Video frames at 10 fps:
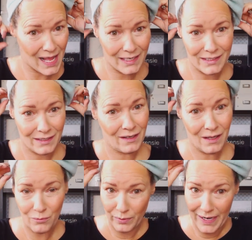I did
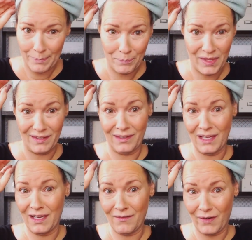not wrap this
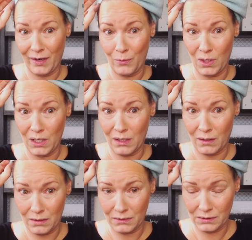thing very
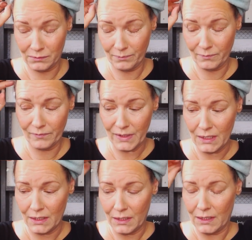well,
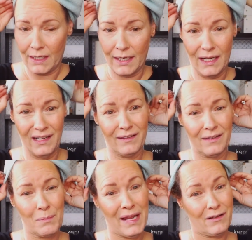and
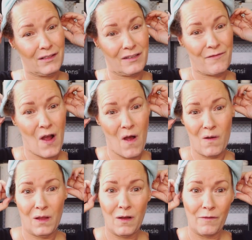it's about to
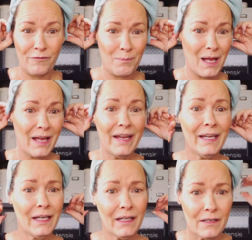fall off my
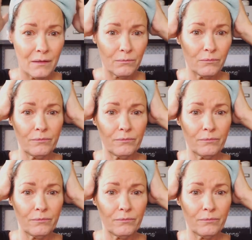head.